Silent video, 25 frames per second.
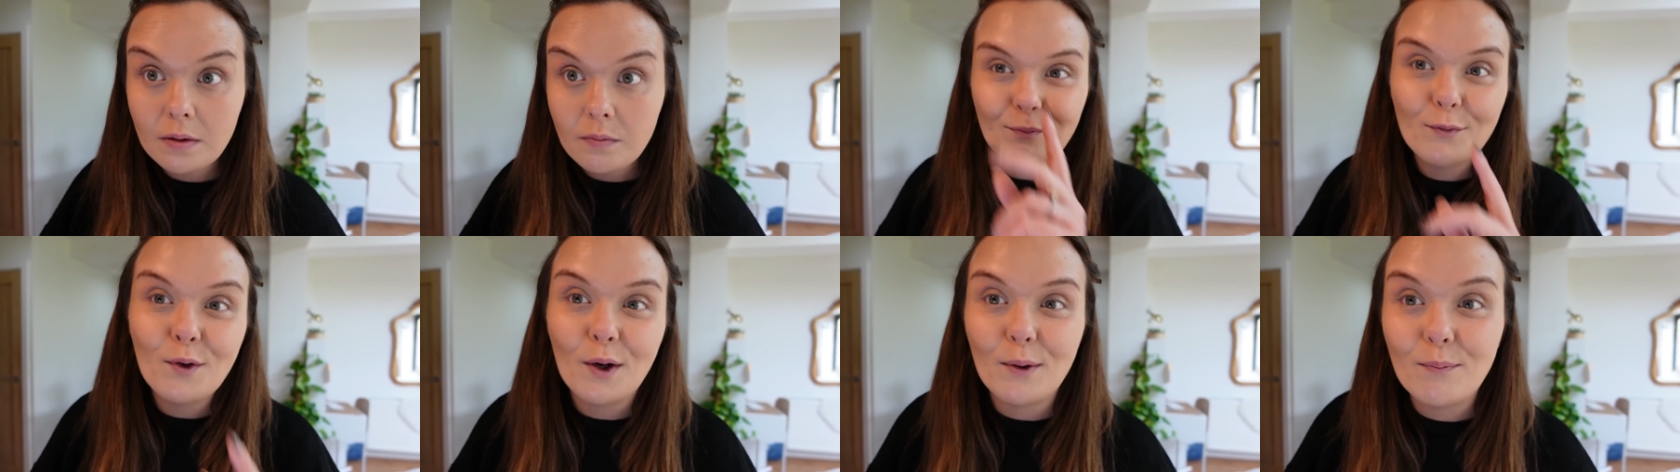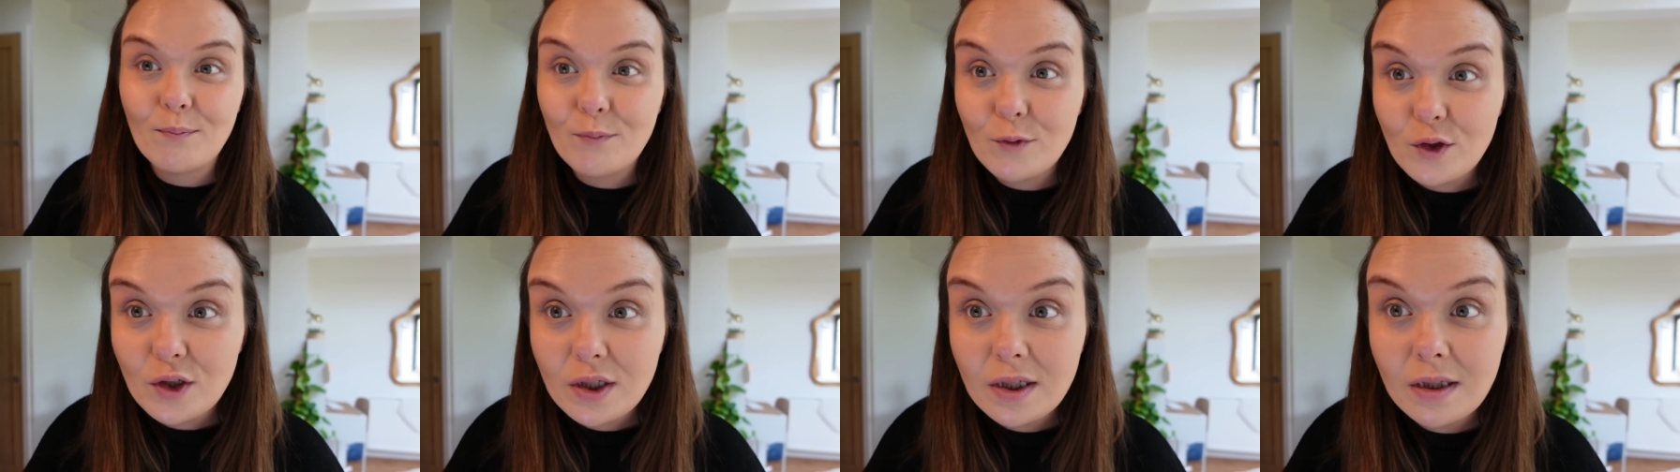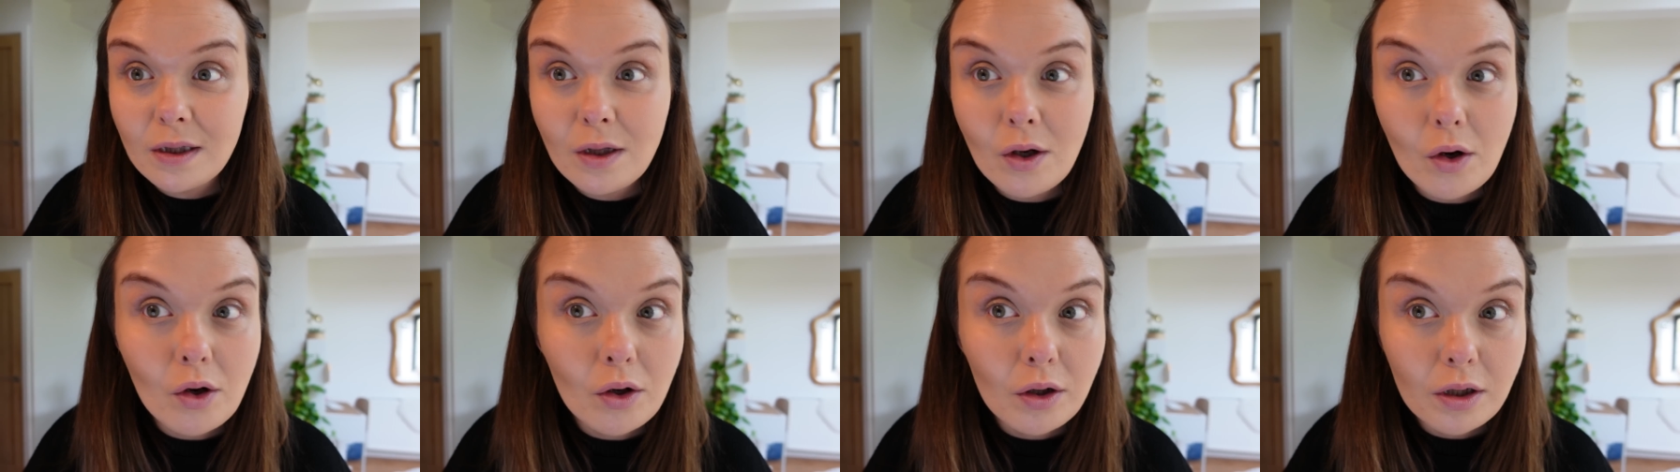Well, just
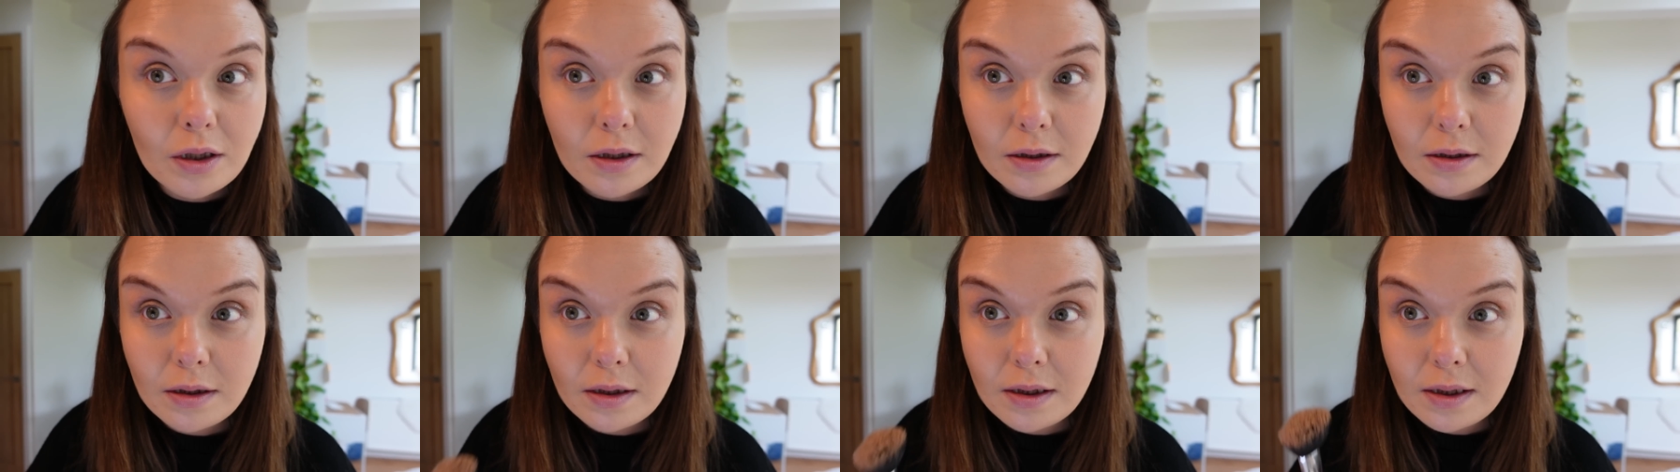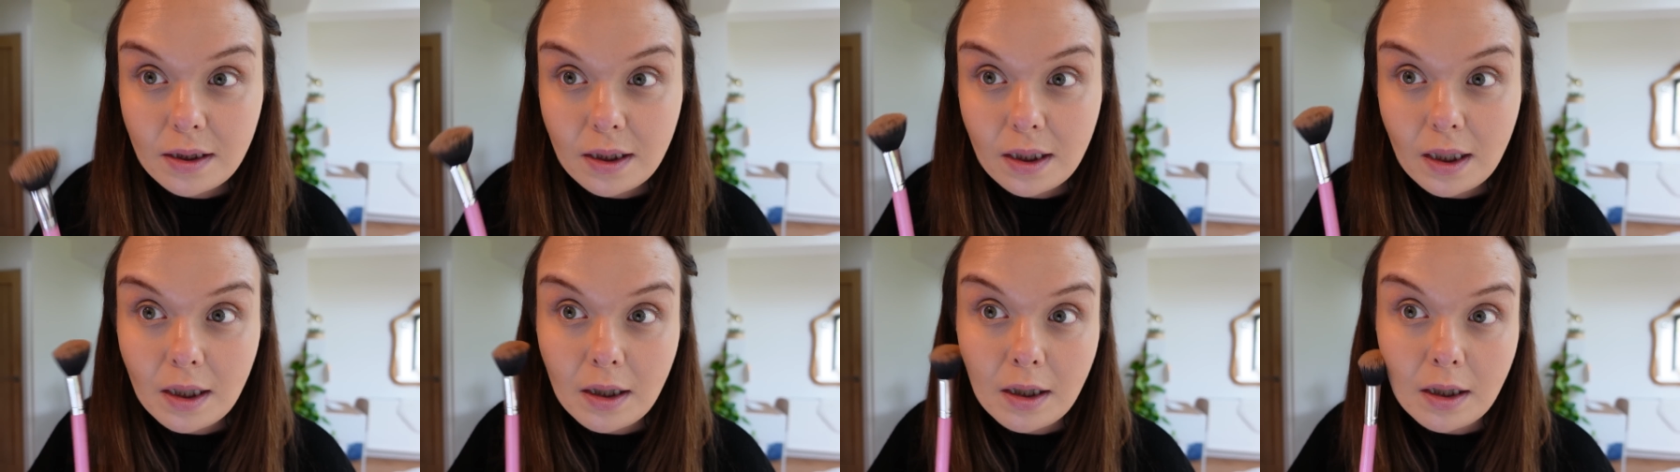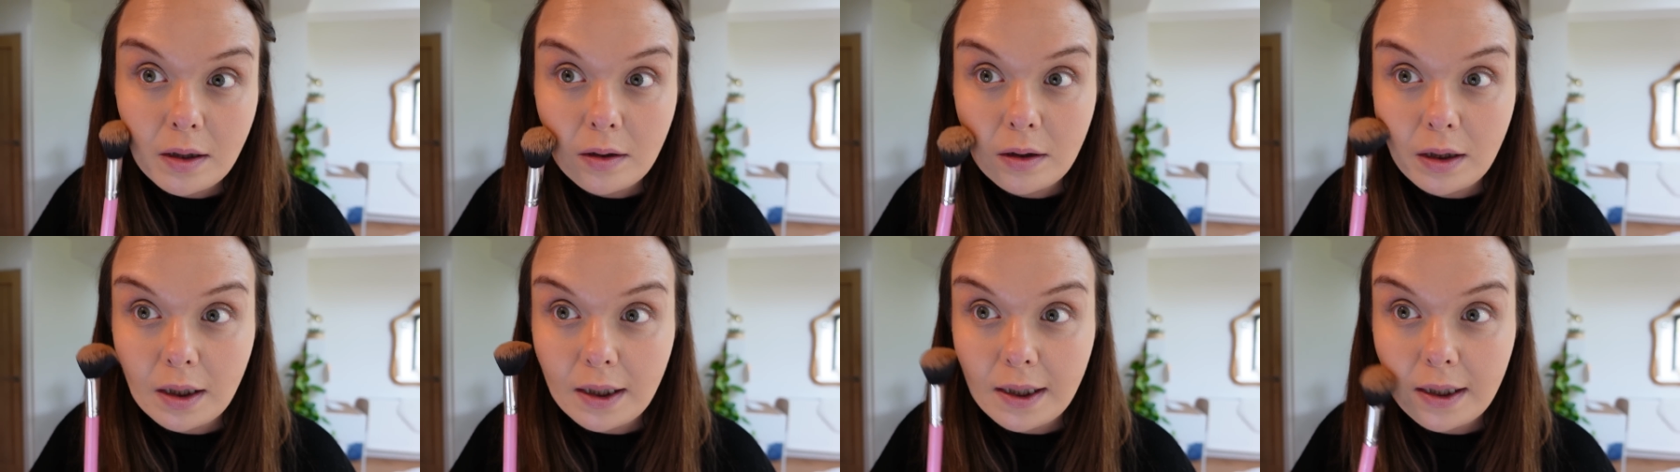look, you see
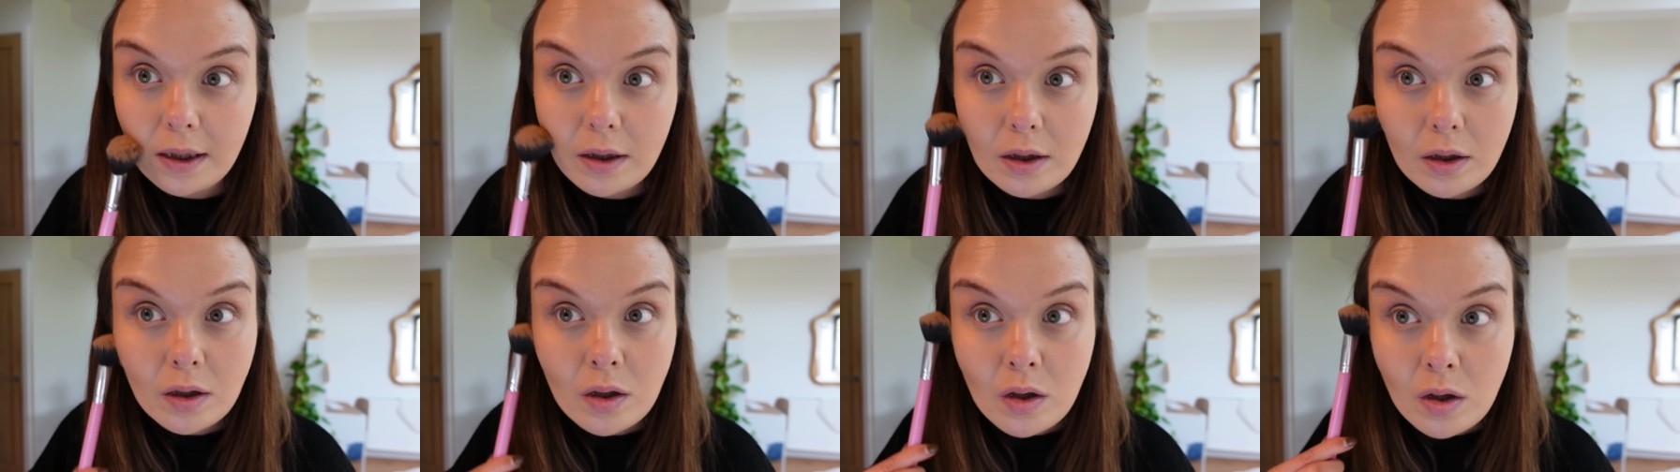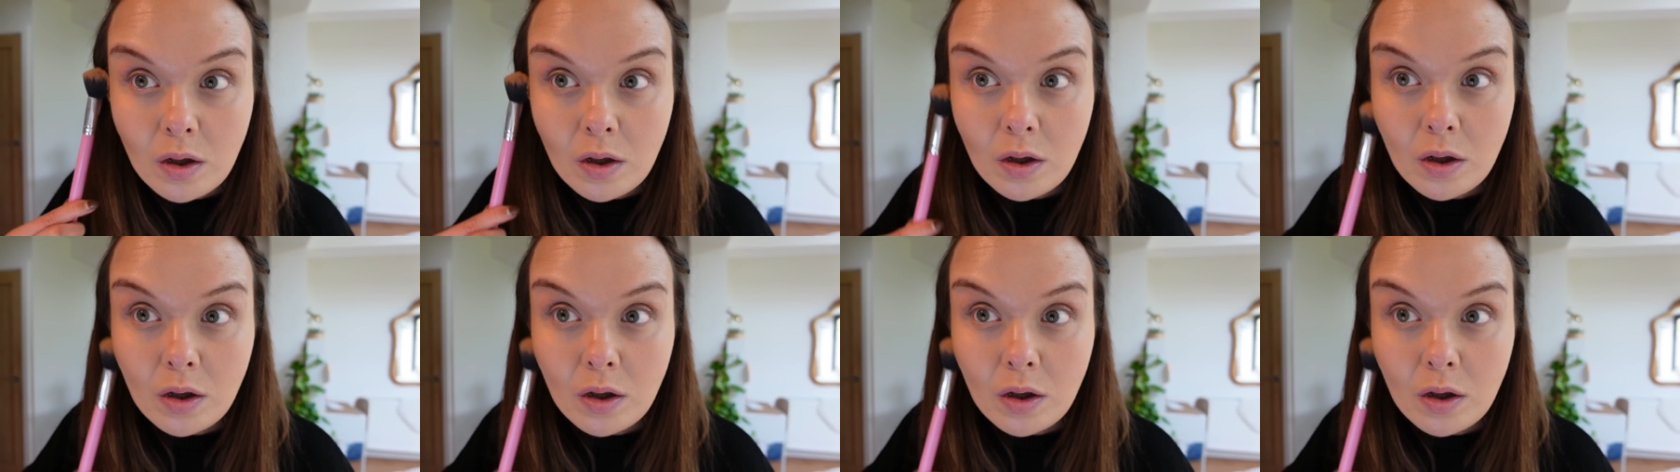how like